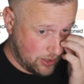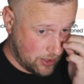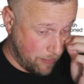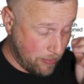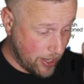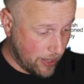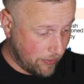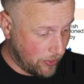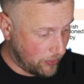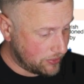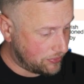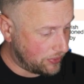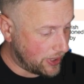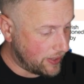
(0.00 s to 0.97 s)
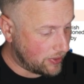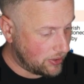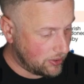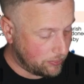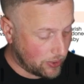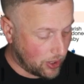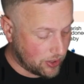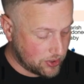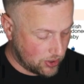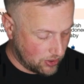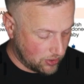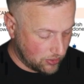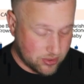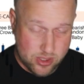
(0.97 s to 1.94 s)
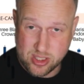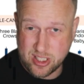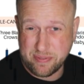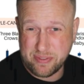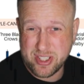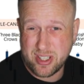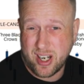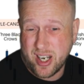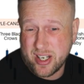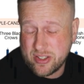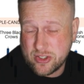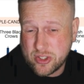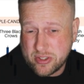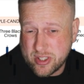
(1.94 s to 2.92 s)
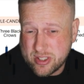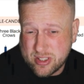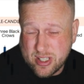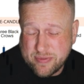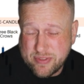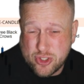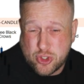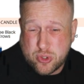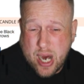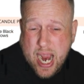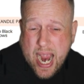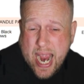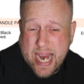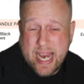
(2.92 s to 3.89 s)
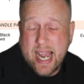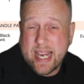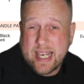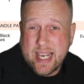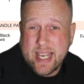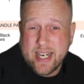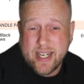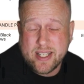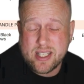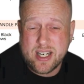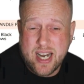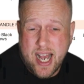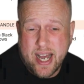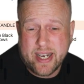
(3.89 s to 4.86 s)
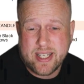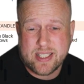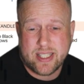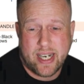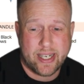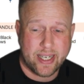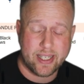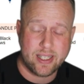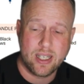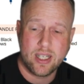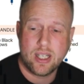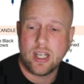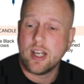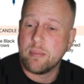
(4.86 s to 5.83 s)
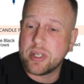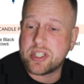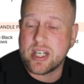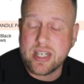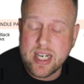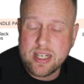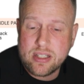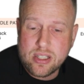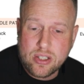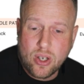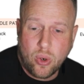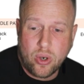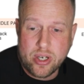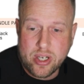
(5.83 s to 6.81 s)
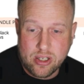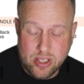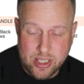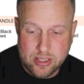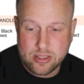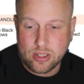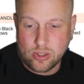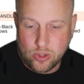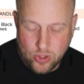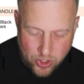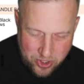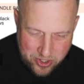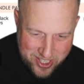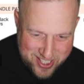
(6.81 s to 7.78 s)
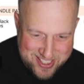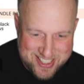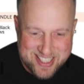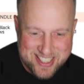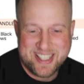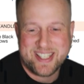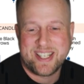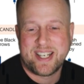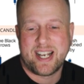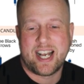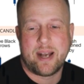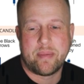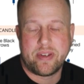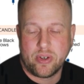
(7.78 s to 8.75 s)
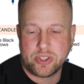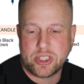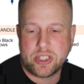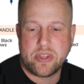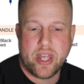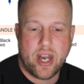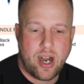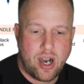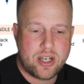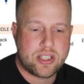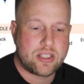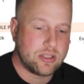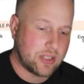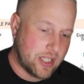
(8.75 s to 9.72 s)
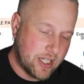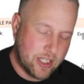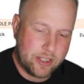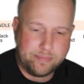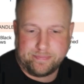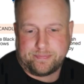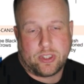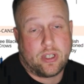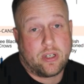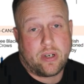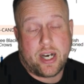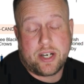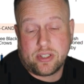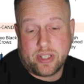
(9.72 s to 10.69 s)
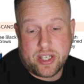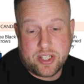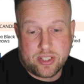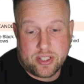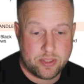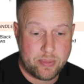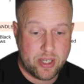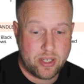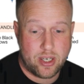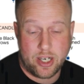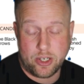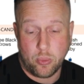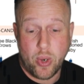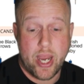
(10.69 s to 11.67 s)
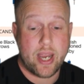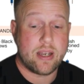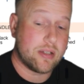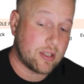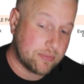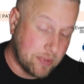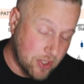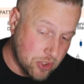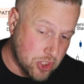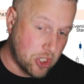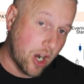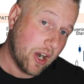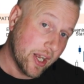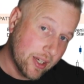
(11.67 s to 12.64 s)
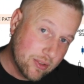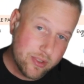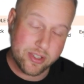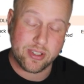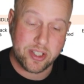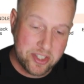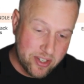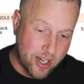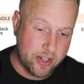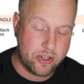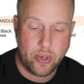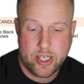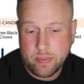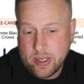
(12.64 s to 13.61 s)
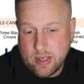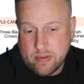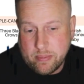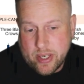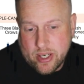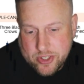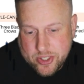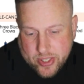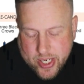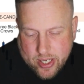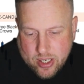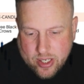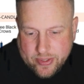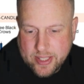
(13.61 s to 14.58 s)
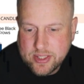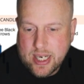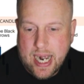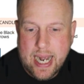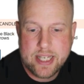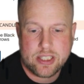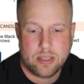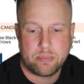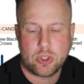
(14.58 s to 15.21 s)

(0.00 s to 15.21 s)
I'm not everyone's flavor, but also this stuff is this stuff is dry. I get it. It's not exciting, but you need to know it and you need to learn it. And those of you that are still here, congratulations. I mean, you're on your way. You're starting. You're on your way to become a better trader, and that's awesome.